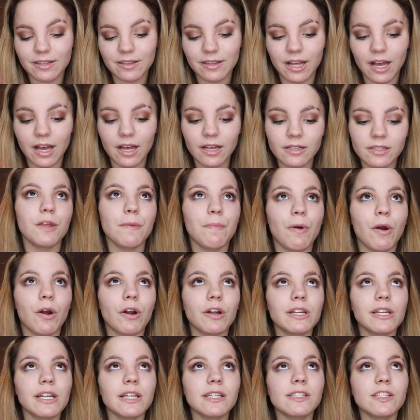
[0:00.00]
in that. The
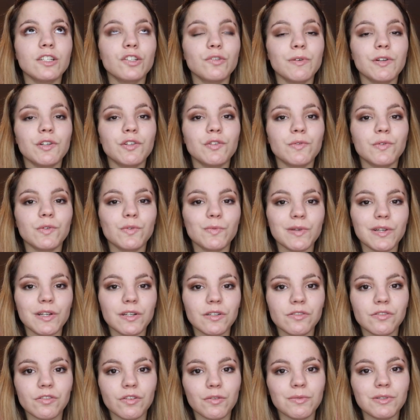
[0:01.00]
parking situation was
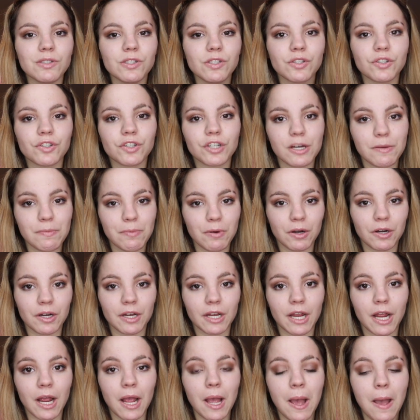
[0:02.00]
weird, so there was street
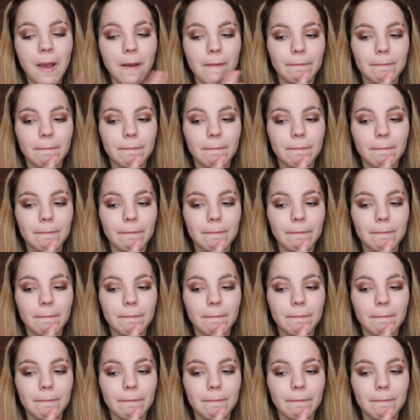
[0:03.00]
parking,